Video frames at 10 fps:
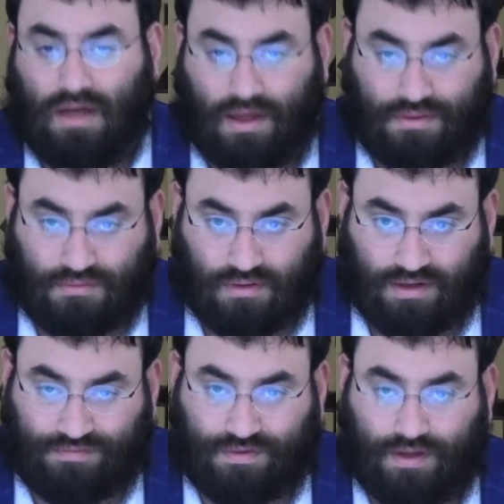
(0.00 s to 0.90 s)
through
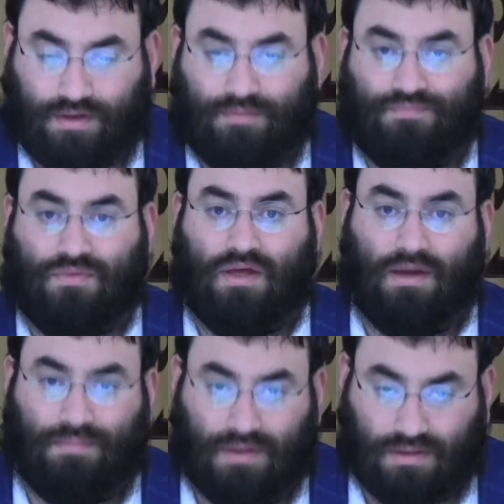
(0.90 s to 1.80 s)
lifting
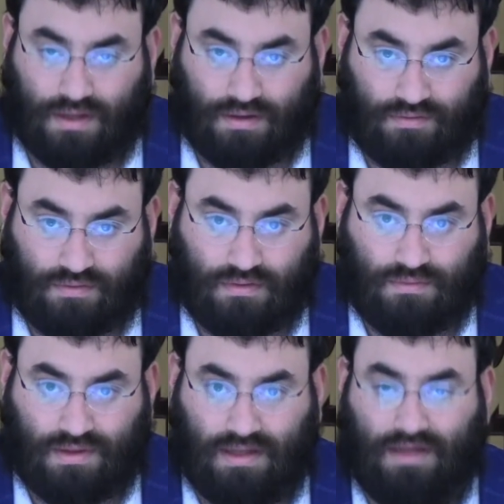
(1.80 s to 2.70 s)
a building
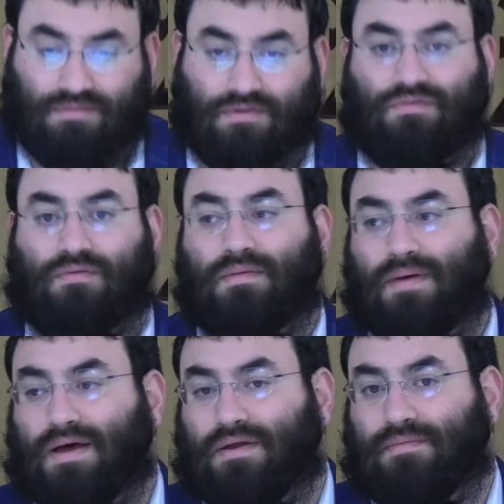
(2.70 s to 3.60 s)
with a lever from the
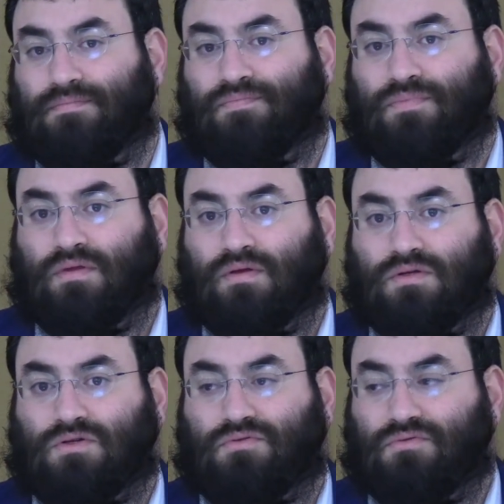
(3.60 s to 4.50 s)
bottom,
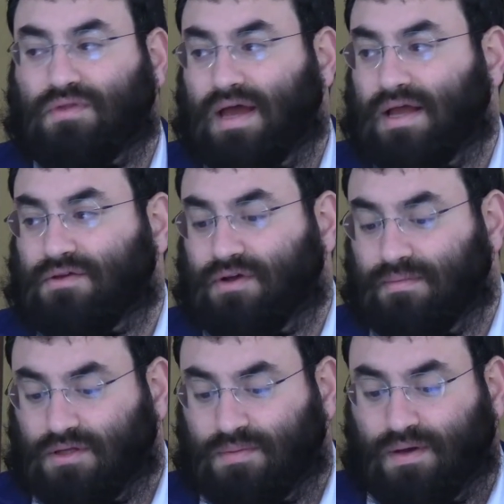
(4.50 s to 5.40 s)
so through that, you're
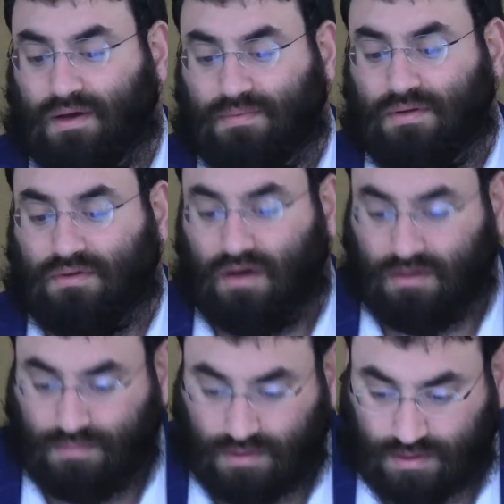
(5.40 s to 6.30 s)
able to pick up the
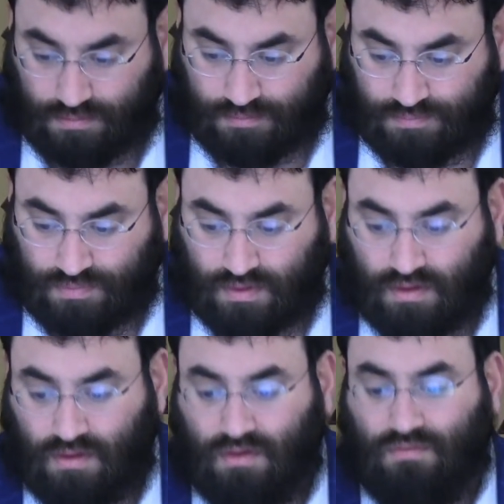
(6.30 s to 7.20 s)
entire building.
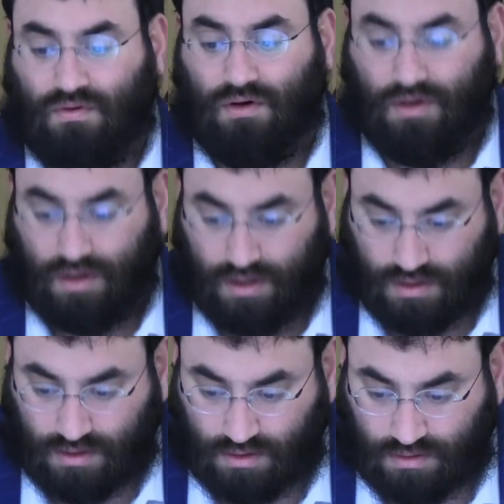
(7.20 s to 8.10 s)

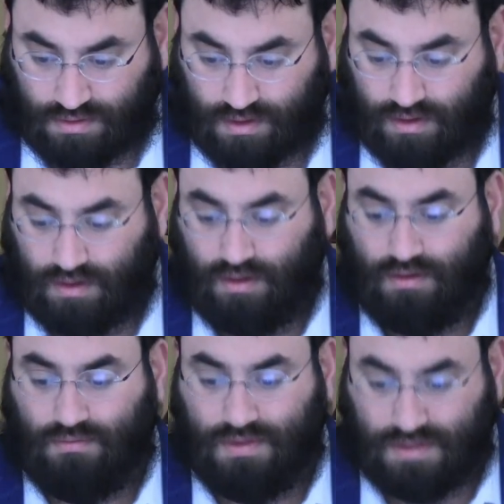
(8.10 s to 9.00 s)
Another
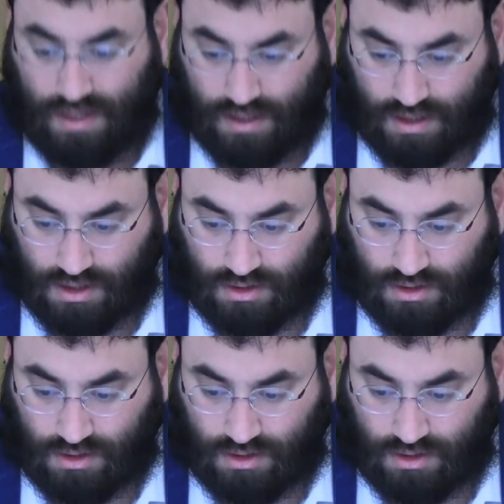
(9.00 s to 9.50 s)
thing we say, okay,